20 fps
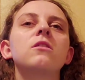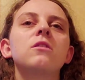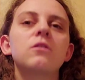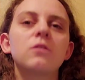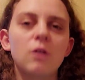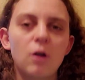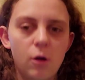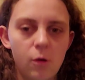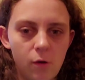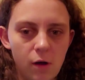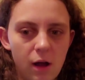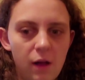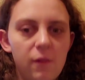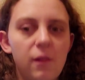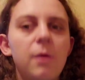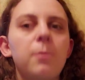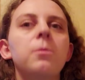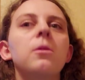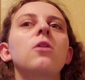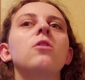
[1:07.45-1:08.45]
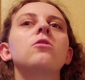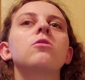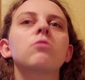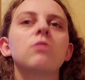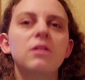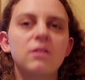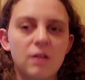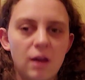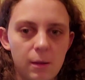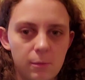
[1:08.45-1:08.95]
So I'll upload
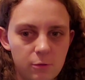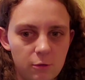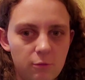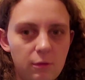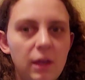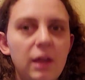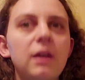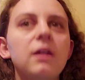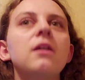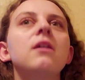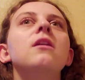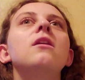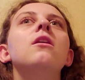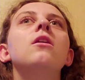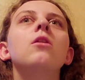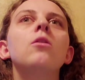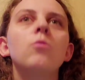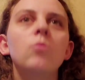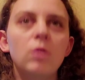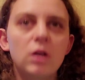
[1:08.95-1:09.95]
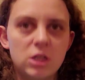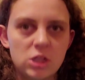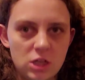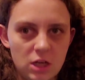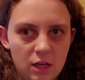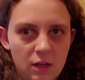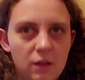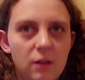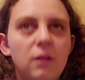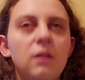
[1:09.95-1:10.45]
3 times a week,
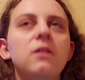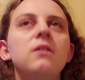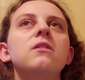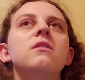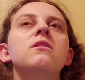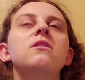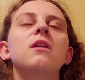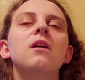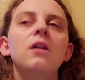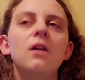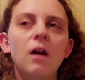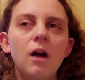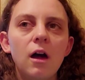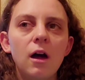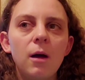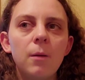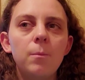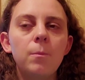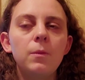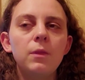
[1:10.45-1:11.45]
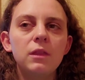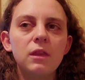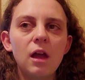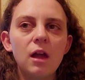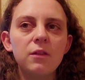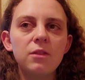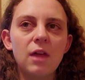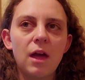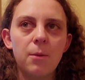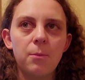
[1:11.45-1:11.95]
which is
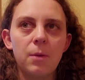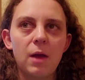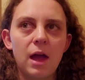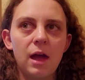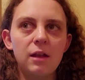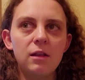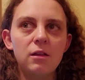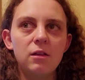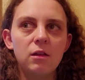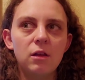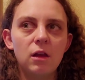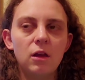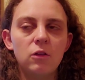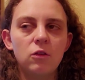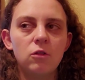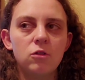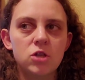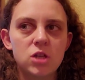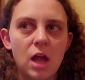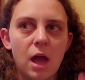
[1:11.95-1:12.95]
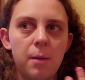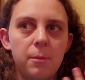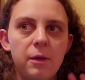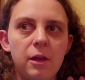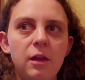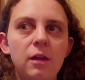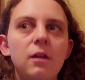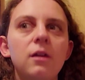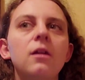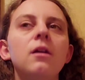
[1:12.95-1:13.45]
not that bad, not too
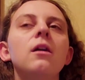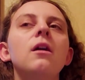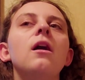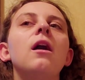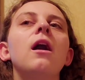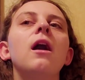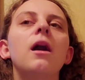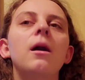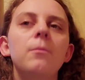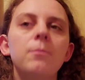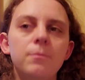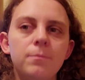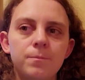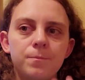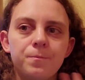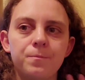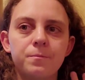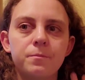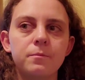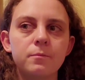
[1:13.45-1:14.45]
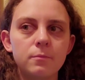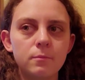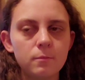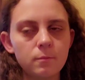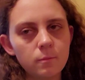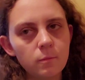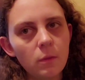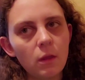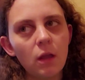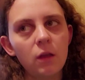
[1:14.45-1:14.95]
shabby.
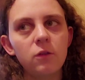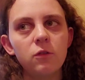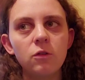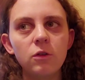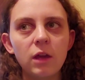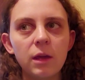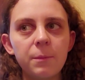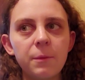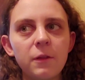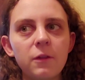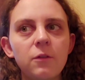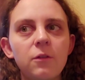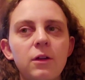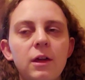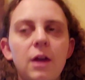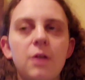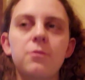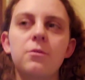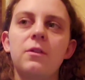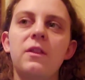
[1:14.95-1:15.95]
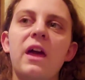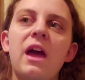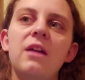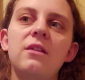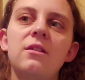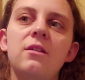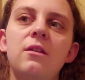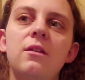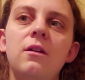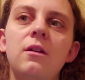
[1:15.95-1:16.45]
So keep on the lookout for
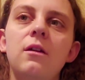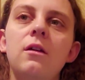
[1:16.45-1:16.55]
that.